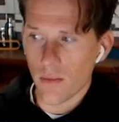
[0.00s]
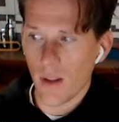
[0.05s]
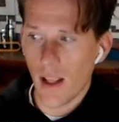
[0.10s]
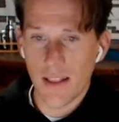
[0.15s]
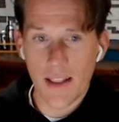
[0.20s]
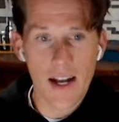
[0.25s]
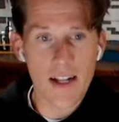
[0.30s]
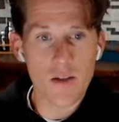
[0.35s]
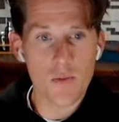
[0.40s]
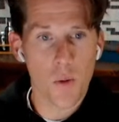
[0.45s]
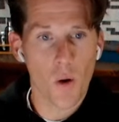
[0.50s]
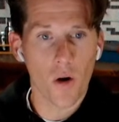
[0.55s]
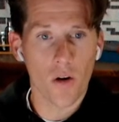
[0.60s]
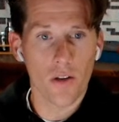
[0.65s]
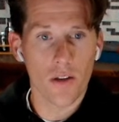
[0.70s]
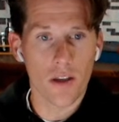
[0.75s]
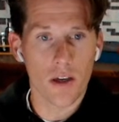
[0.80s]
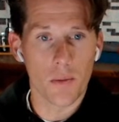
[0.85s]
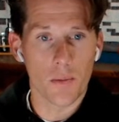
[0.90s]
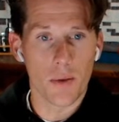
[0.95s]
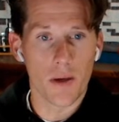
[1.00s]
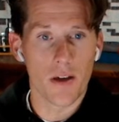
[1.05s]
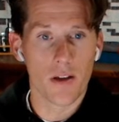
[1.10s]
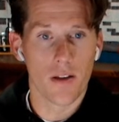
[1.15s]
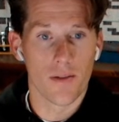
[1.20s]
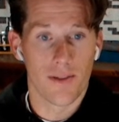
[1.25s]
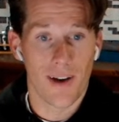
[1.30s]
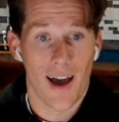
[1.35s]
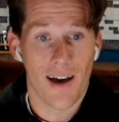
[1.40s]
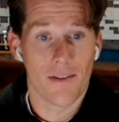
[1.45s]
And that's part of the
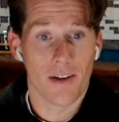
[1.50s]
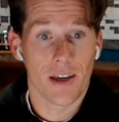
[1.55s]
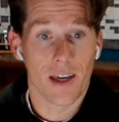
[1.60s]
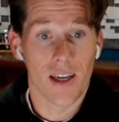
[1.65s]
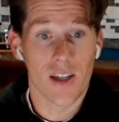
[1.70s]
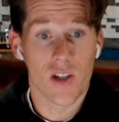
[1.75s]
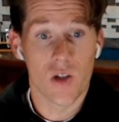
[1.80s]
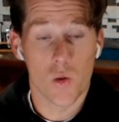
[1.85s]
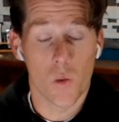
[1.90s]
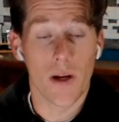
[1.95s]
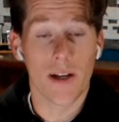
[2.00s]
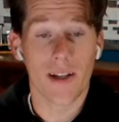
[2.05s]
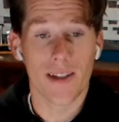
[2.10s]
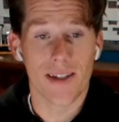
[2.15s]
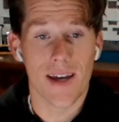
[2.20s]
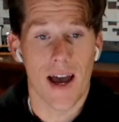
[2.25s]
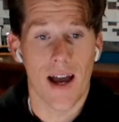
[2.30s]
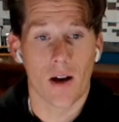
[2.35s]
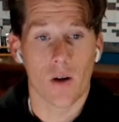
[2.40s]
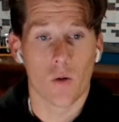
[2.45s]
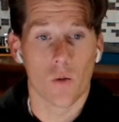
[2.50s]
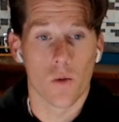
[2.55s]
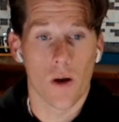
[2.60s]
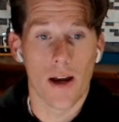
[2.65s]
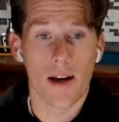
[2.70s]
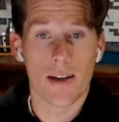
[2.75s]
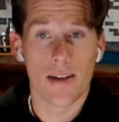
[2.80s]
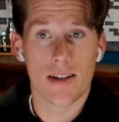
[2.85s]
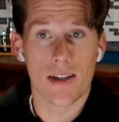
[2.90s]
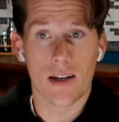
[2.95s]
appeal of having a swing tackle,
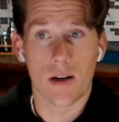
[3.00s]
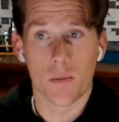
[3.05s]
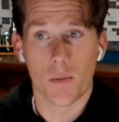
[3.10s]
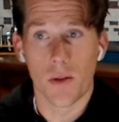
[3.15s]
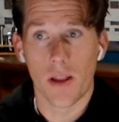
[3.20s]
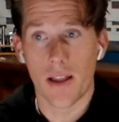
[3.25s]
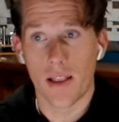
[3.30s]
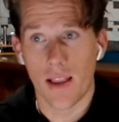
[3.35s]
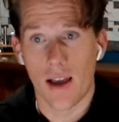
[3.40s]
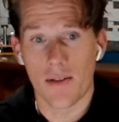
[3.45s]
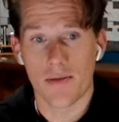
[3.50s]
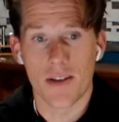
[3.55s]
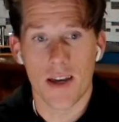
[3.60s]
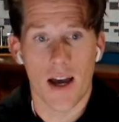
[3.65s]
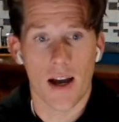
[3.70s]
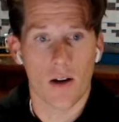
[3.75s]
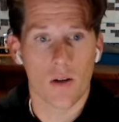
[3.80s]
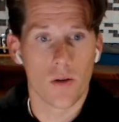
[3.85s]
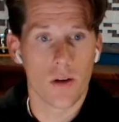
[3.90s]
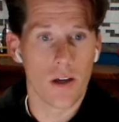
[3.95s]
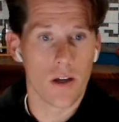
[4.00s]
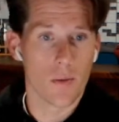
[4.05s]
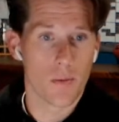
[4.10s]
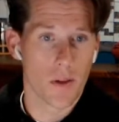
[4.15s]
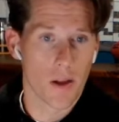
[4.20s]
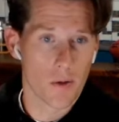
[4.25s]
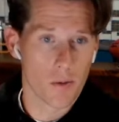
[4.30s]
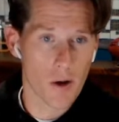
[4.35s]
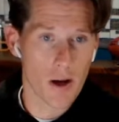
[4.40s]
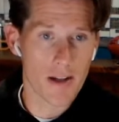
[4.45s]
right? Is he could play left tackle, he could
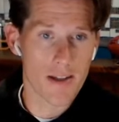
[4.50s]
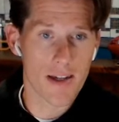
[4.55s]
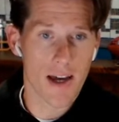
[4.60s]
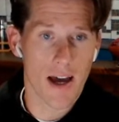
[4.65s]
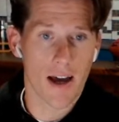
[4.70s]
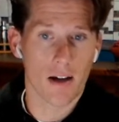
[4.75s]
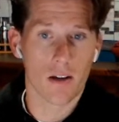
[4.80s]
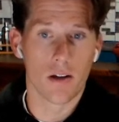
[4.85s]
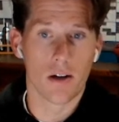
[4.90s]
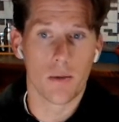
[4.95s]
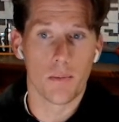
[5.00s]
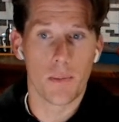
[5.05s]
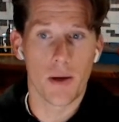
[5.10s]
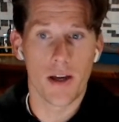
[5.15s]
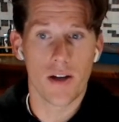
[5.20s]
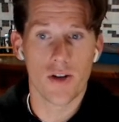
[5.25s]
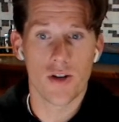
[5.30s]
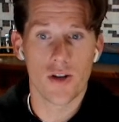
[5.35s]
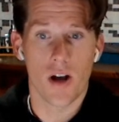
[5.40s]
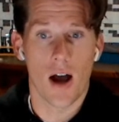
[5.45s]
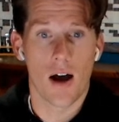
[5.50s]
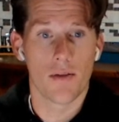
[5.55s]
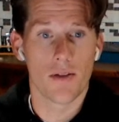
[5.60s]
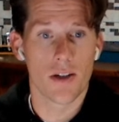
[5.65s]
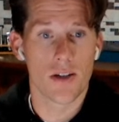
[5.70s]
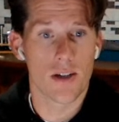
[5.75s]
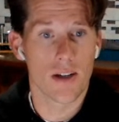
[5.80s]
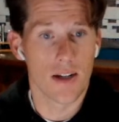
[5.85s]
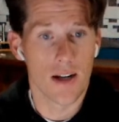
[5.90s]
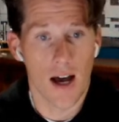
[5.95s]
play right tackle in a pinch.
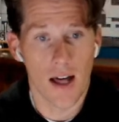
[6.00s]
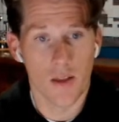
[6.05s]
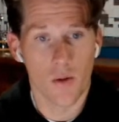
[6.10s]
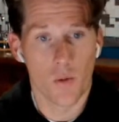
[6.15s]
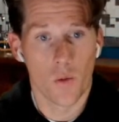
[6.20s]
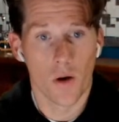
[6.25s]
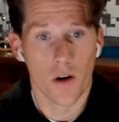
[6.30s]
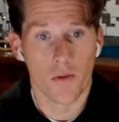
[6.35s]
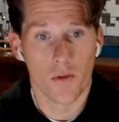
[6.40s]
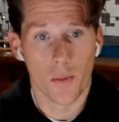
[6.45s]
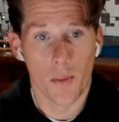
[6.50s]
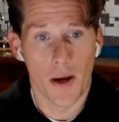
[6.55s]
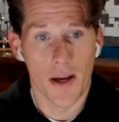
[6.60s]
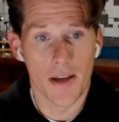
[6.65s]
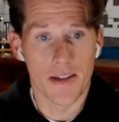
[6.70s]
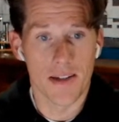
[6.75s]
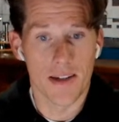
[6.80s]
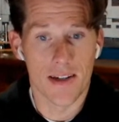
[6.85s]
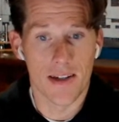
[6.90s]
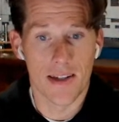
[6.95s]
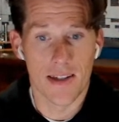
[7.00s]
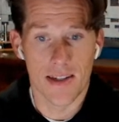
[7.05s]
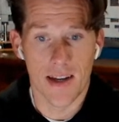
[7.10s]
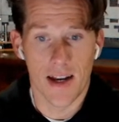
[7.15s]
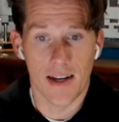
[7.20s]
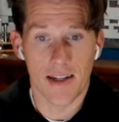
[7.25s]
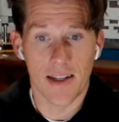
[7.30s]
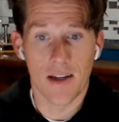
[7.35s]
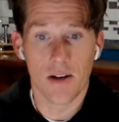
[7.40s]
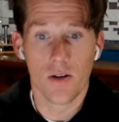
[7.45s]
Obviously, neither one of them is
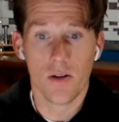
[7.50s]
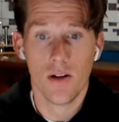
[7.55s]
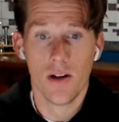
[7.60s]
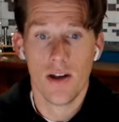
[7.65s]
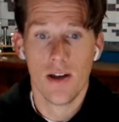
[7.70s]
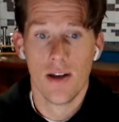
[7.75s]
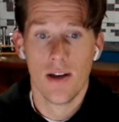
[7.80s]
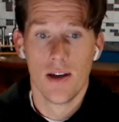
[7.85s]
ideal.